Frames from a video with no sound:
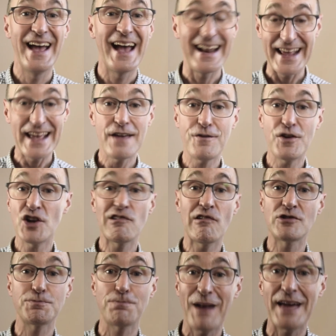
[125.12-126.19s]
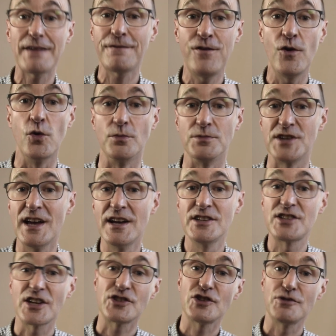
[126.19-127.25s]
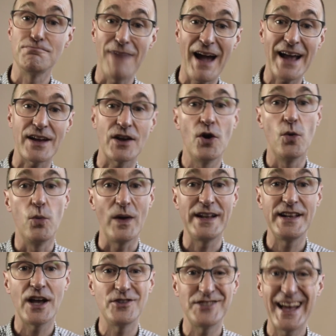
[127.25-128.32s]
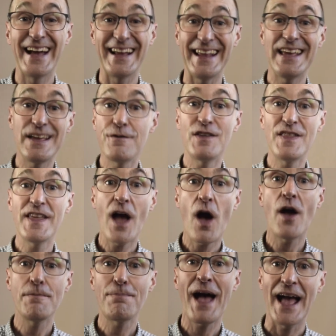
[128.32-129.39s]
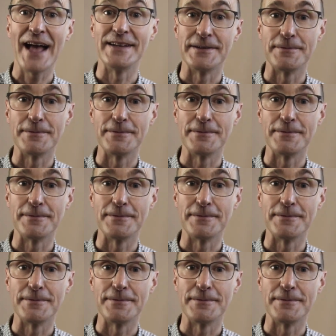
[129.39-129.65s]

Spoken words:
and even across platforms such as Mac, Windows and even the iPad.